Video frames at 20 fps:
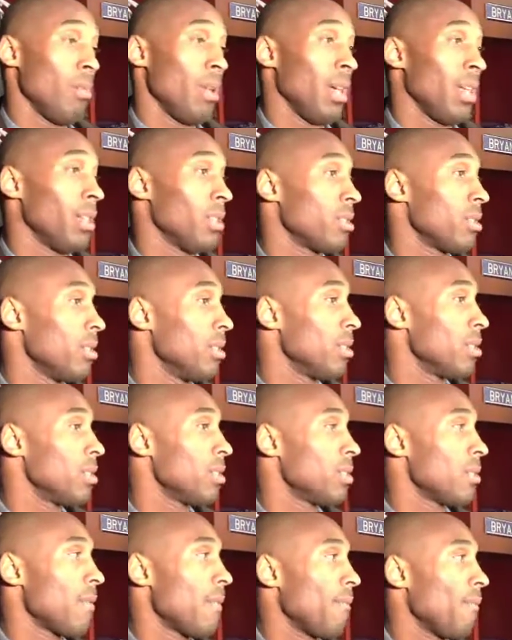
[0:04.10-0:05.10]
Man,
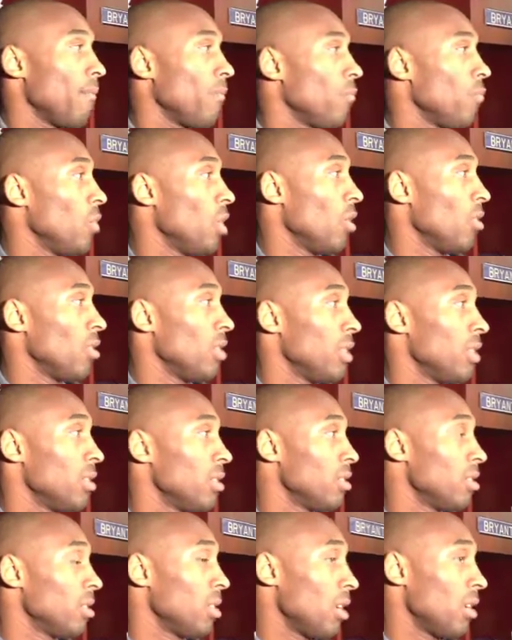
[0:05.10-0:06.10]

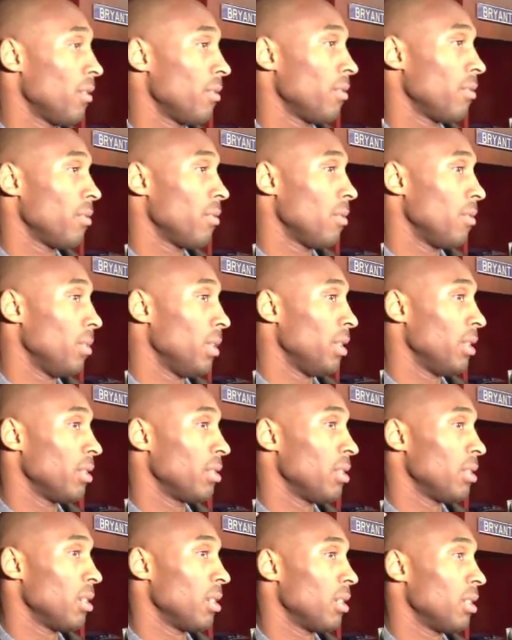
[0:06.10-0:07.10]
it's tough.
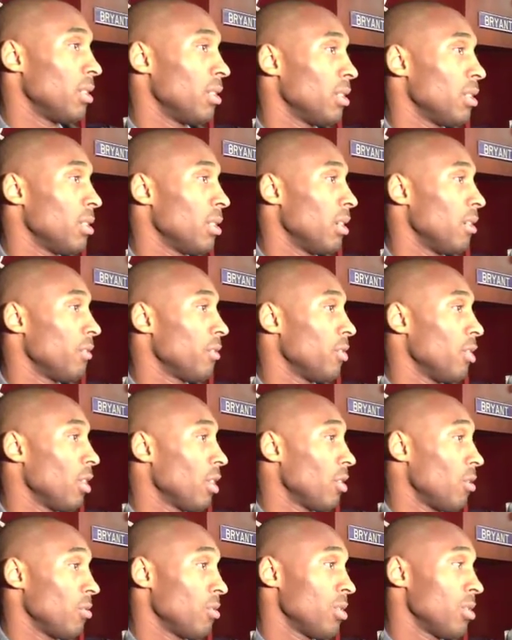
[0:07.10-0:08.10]
It's tough. My
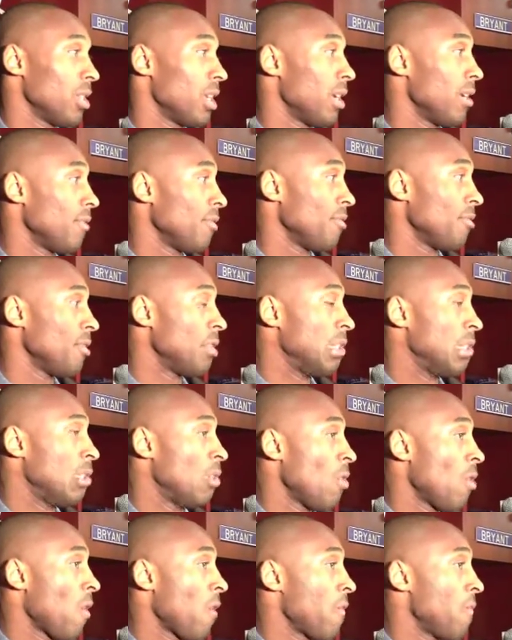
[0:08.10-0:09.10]
coaches
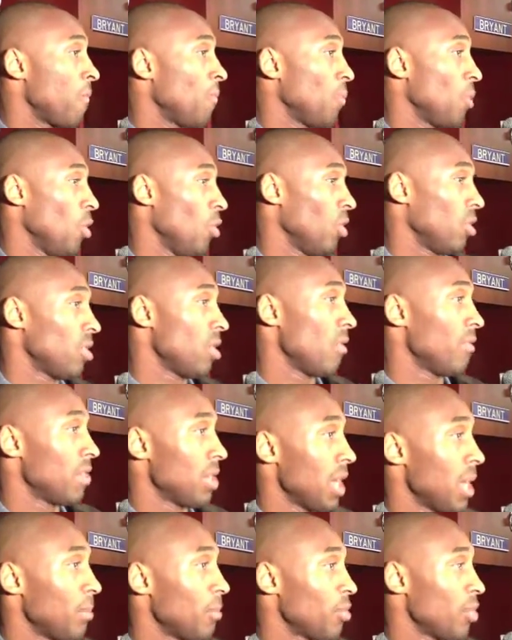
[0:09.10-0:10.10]
have a tough
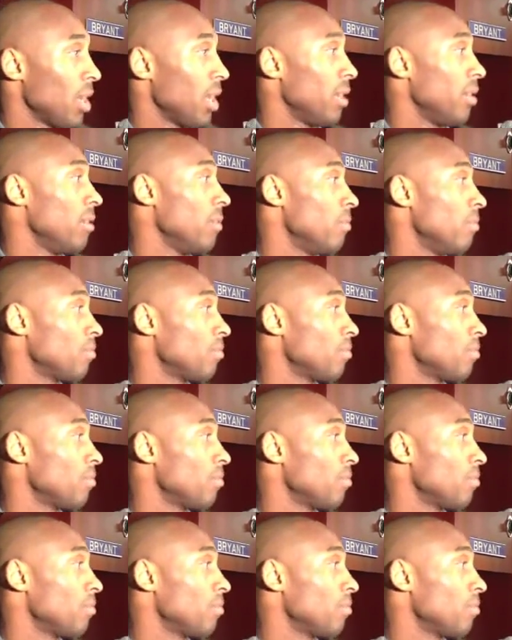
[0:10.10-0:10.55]
time trying to